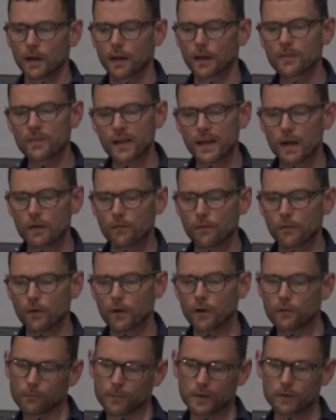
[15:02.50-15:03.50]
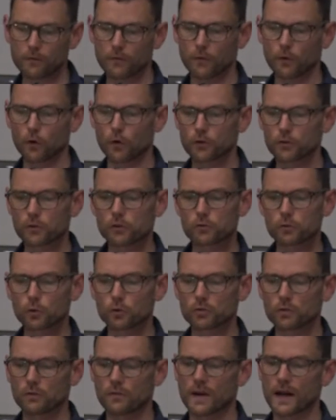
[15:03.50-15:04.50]
and therefore have been forced to
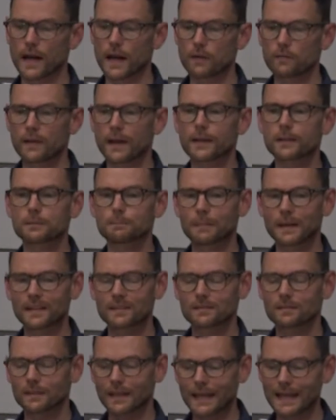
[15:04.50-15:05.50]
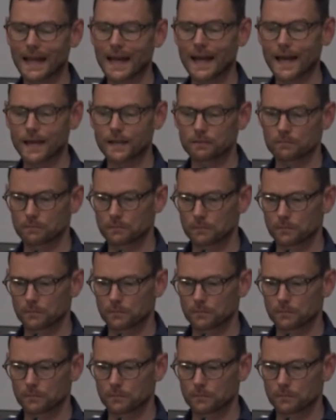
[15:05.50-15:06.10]
survive as best they can.